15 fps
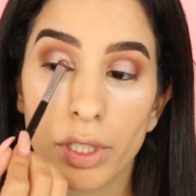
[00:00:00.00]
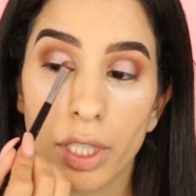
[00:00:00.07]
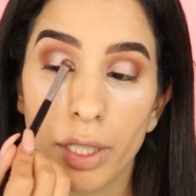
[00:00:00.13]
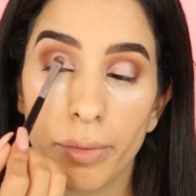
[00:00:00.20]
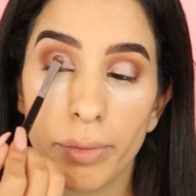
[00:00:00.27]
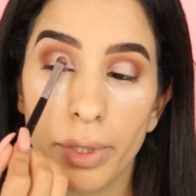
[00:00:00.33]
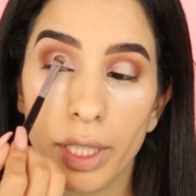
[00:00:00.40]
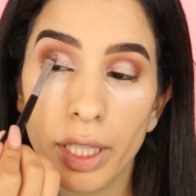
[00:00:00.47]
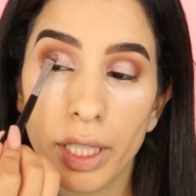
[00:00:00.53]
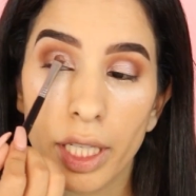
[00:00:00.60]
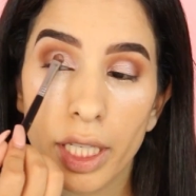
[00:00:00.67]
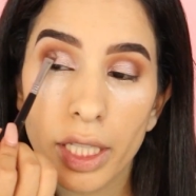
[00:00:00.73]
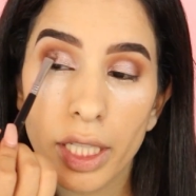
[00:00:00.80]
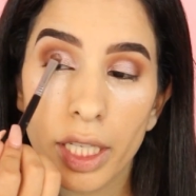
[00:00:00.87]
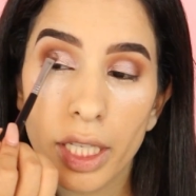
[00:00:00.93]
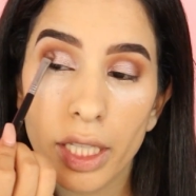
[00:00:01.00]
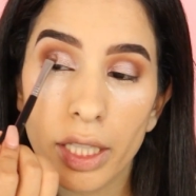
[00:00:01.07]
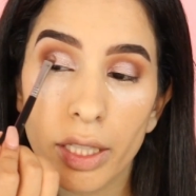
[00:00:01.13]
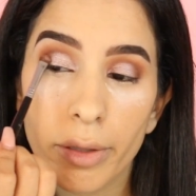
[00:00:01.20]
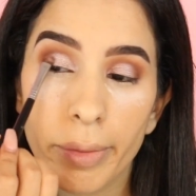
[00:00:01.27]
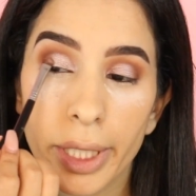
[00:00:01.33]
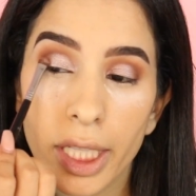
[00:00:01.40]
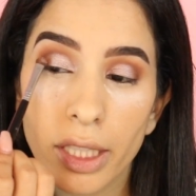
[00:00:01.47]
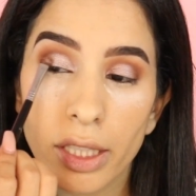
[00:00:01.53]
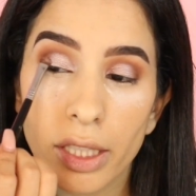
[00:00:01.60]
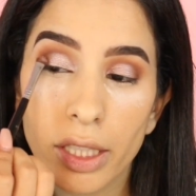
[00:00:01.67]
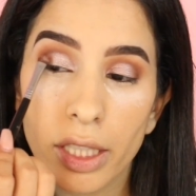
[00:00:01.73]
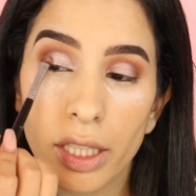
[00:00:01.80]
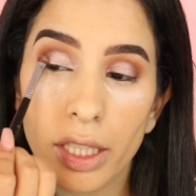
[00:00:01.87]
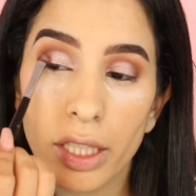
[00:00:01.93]
just gonna blend it a little bit
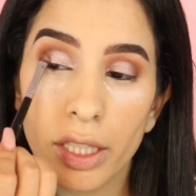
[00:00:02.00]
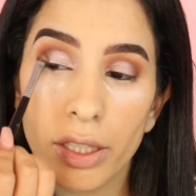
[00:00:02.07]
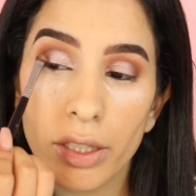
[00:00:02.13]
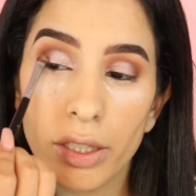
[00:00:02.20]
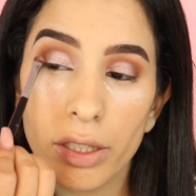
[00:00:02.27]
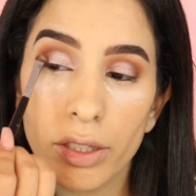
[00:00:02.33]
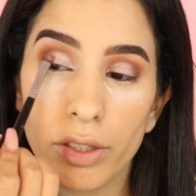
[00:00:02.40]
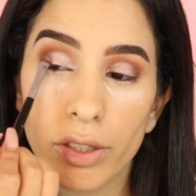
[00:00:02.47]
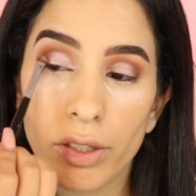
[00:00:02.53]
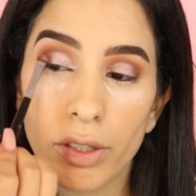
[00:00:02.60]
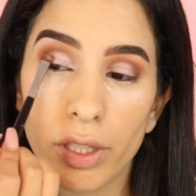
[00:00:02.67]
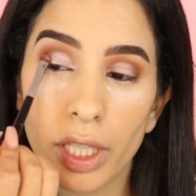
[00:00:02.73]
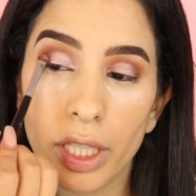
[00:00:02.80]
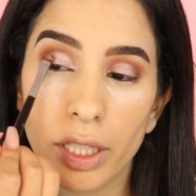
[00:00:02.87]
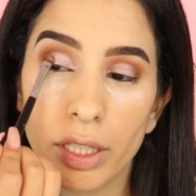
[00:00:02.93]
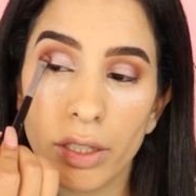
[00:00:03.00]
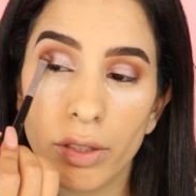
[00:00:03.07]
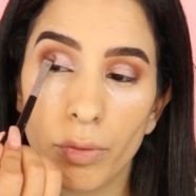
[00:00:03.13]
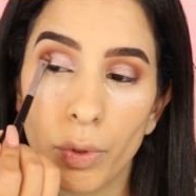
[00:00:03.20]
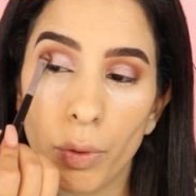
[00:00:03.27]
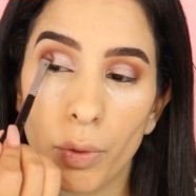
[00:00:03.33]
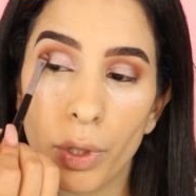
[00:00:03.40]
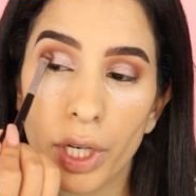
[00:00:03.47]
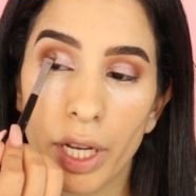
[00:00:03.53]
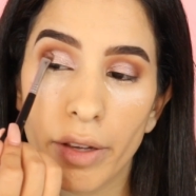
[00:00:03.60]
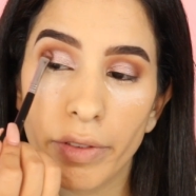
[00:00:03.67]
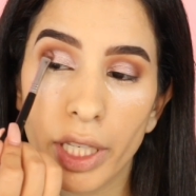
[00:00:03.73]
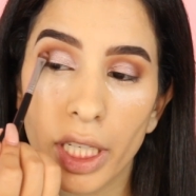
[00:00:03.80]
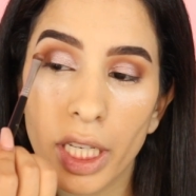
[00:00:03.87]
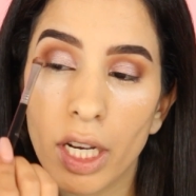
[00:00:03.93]
here, just so that we won't
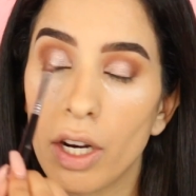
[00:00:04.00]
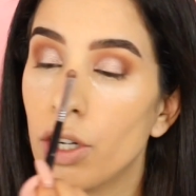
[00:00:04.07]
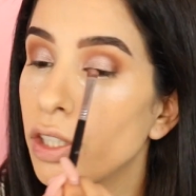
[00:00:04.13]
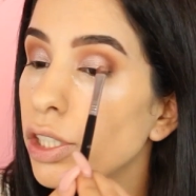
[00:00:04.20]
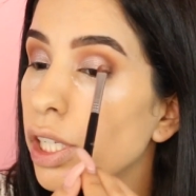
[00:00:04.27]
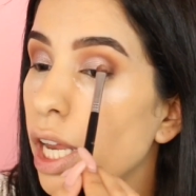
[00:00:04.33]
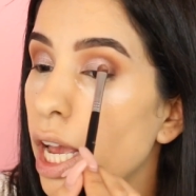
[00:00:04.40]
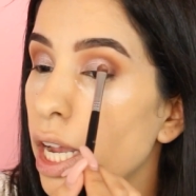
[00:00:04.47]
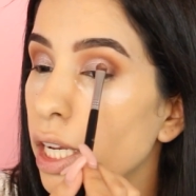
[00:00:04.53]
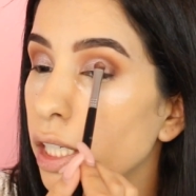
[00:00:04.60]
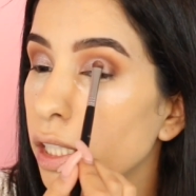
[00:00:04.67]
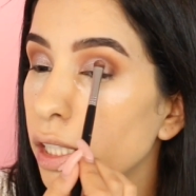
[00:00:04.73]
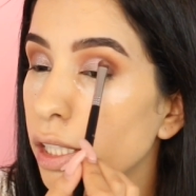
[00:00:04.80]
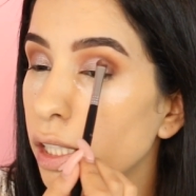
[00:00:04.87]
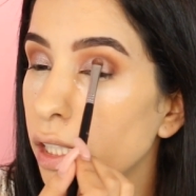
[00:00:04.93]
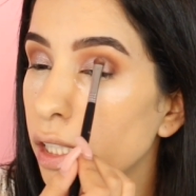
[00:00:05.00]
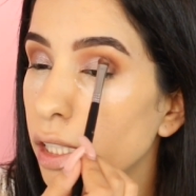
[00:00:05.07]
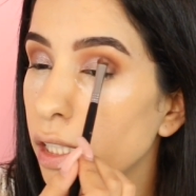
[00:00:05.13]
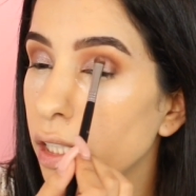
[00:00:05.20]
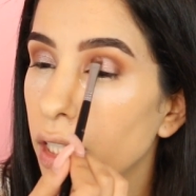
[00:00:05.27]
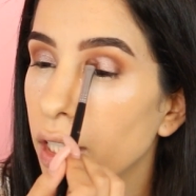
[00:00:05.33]
have any harsh lines.